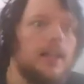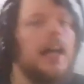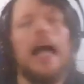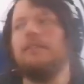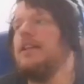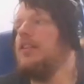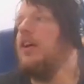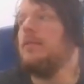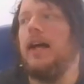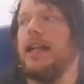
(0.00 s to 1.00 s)
Having
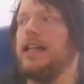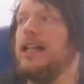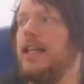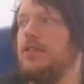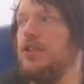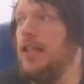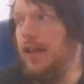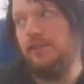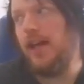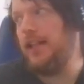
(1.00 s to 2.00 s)
Dogmatika gives you the
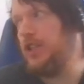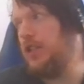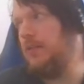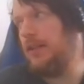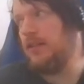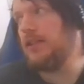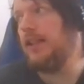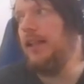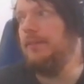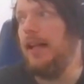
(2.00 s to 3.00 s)
advantage in the mirror, so
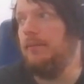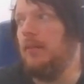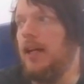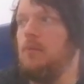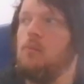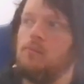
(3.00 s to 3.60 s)
keep that in mind.